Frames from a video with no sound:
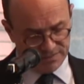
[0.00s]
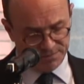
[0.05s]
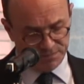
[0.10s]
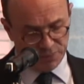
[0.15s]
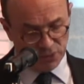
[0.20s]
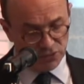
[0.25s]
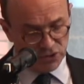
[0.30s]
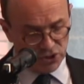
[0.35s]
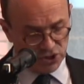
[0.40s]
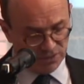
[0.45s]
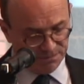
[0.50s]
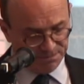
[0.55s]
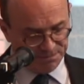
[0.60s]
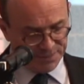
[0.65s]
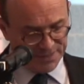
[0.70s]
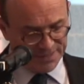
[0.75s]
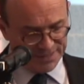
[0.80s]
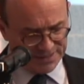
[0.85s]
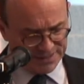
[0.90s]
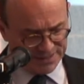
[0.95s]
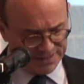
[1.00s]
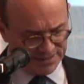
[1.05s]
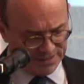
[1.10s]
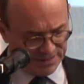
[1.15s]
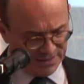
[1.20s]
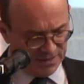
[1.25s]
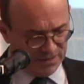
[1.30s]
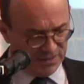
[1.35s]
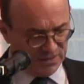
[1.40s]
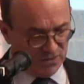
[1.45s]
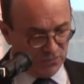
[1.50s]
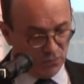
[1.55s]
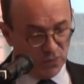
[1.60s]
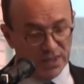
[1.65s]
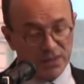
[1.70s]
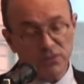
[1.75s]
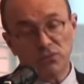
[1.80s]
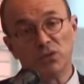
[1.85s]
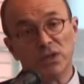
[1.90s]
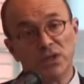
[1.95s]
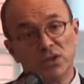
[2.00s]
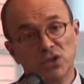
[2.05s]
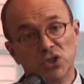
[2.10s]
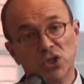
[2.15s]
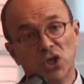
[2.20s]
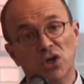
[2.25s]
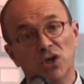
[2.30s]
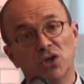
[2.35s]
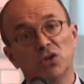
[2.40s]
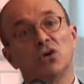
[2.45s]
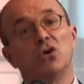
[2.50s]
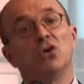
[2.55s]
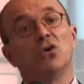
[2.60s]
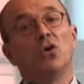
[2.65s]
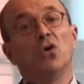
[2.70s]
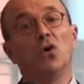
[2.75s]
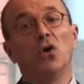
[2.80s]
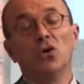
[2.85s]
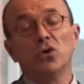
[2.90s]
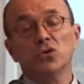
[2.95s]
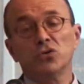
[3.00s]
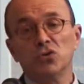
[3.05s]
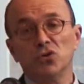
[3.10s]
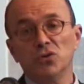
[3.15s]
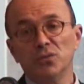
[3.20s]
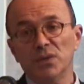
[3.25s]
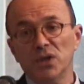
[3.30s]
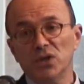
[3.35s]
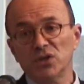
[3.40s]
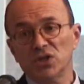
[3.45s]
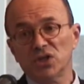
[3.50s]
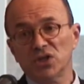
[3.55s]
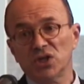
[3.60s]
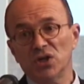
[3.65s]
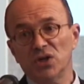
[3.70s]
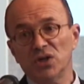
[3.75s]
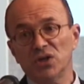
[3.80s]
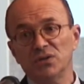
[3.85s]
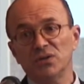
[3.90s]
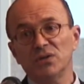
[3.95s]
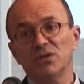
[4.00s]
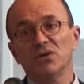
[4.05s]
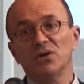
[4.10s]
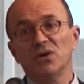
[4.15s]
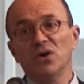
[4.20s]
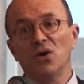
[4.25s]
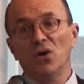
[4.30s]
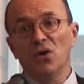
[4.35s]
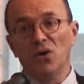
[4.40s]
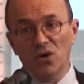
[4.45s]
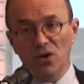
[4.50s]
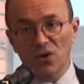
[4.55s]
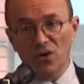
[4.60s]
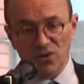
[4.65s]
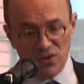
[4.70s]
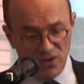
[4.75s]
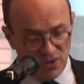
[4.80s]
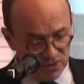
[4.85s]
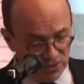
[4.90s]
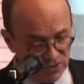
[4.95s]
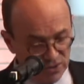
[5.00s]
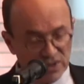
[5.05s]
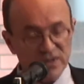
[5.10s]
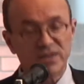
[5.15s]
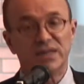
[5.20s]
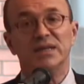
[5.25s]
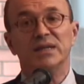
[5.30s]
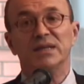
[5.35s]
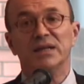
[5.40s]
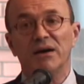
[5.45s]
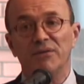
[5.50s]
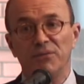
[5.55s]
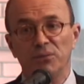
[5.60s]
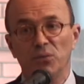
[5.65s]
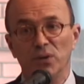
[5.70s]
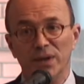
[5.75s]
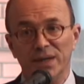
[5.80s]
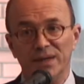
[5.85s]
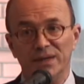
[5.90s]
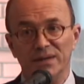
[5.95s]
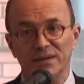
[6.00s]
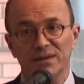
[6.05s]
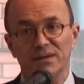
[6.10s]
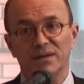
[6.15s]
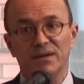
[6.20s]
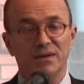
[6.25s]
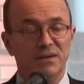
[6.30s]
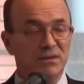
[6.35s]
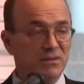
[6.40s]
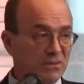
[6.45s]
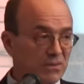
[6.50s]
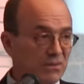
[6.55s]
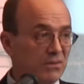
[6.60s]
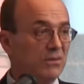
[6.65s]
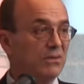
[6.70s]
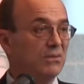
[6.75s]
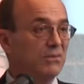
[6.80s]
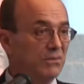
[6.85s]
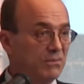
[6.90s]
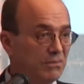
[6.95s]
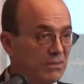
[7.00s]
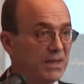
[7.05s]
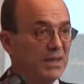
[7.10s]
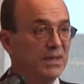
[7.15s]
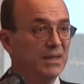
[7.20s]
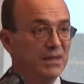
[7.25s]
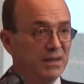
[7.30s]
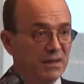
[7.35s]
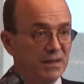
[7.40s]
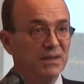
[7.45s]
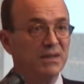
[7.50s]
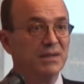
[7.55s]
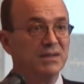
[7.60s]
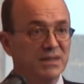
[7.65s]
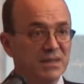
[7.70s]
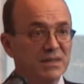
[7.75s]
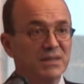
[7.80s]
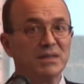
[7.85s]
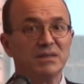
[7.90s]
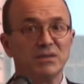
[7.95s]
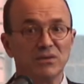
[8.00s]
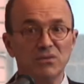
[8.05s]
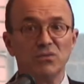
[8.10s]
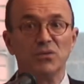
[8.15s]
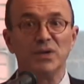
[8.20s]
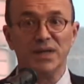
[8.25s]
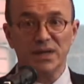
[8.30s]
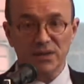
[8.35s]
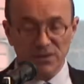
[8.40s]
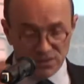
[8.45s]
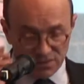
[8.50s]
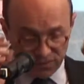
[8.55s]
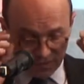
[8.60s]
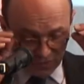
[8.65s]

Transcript: pollution peaks, when we enjoy or too much sun or not enough wind. And you know, this is a real